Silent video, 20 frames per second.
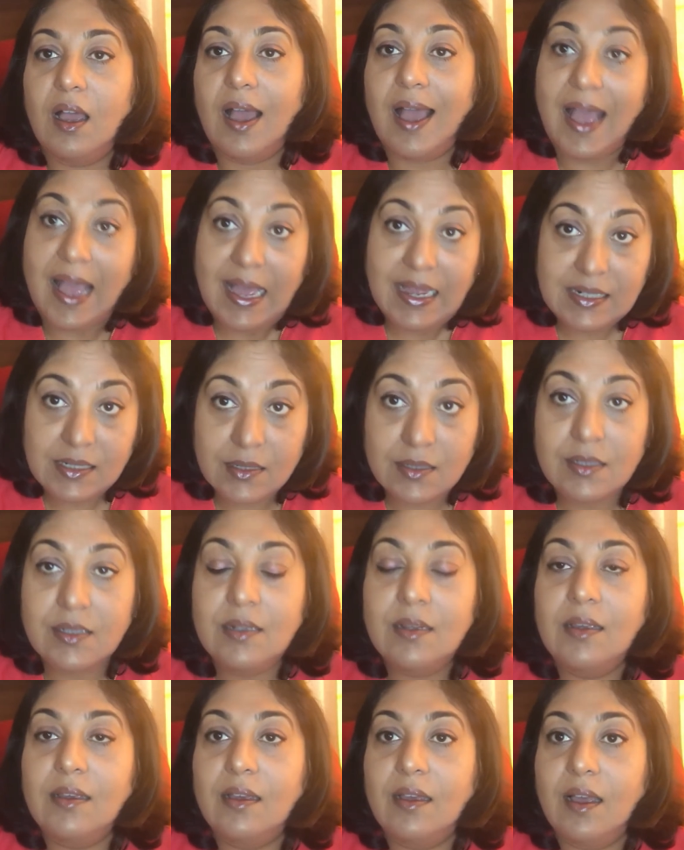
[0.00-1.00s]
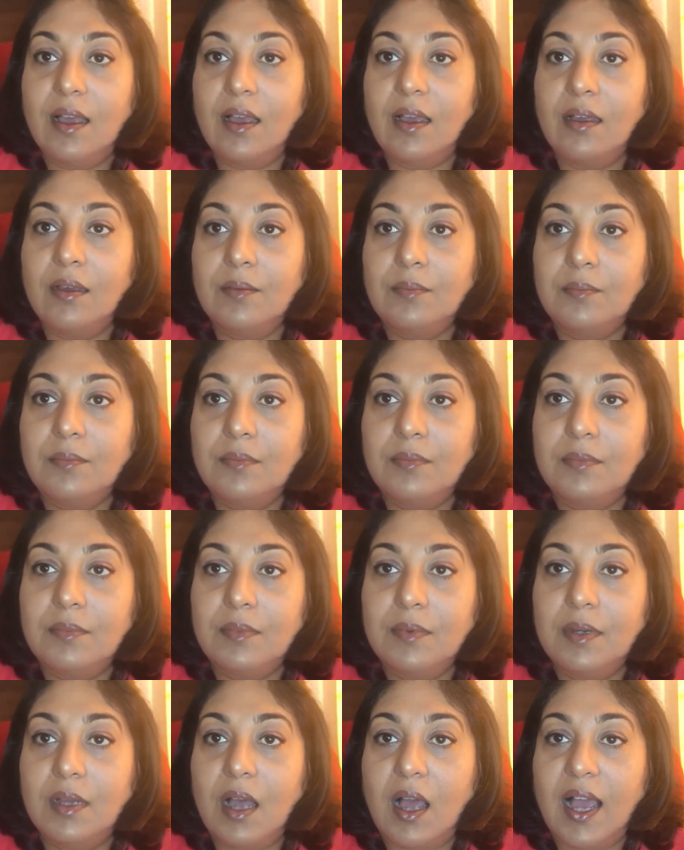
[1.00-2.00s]
and
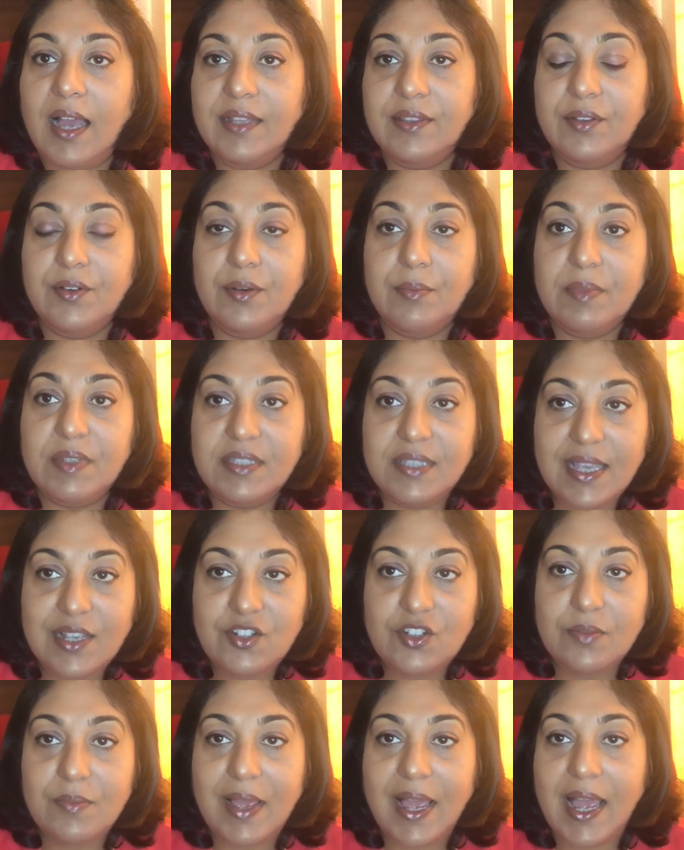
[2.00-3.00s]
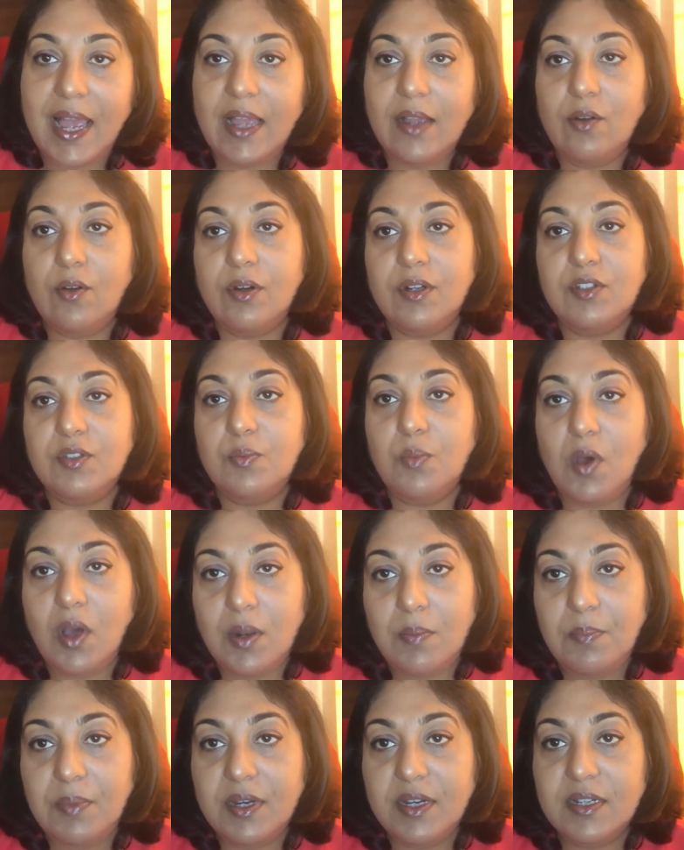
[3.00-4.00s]
either a messenger bag or a
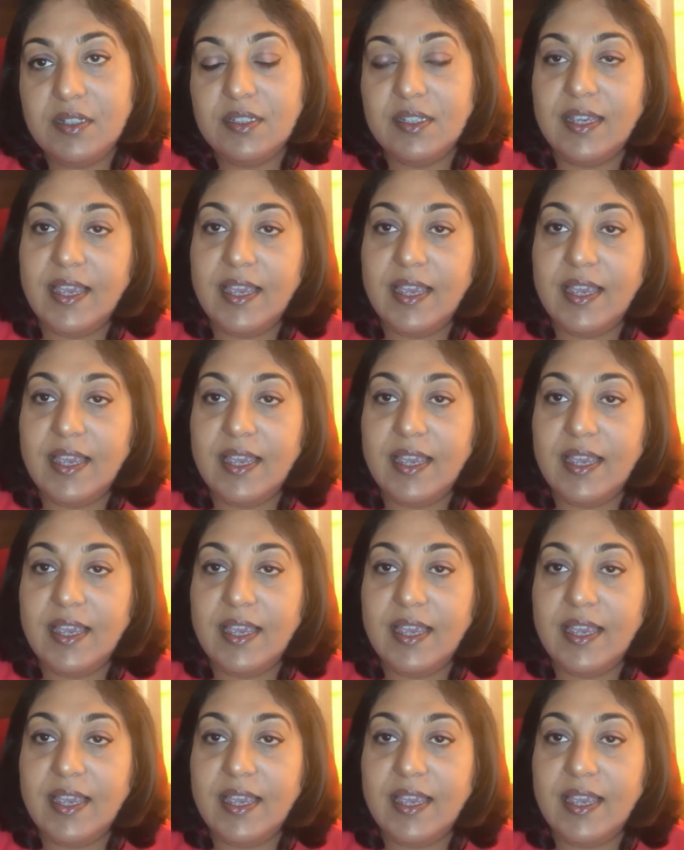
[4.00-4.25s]
small purse,